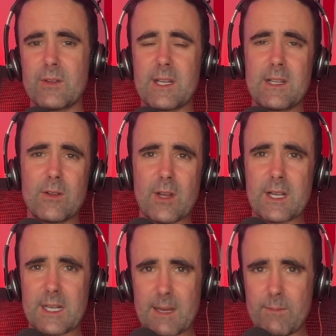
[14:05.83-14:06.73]
they look like
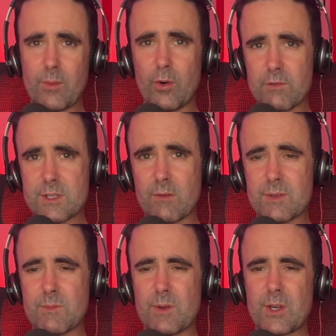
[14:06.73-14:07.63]
going to get more
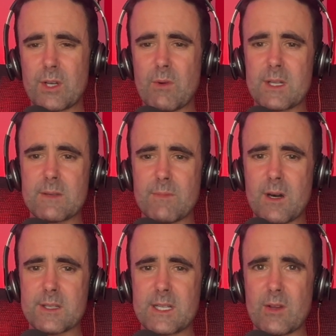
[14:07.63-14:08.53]
results than we're going to under
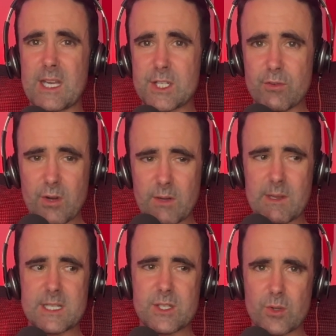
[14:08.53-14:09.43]
Martin. Look, he's trying to
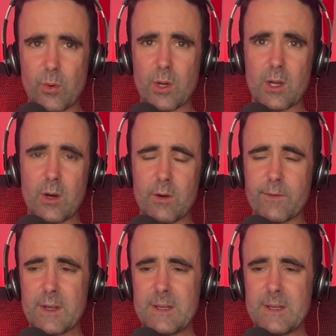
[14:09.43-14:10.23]
install a lot of.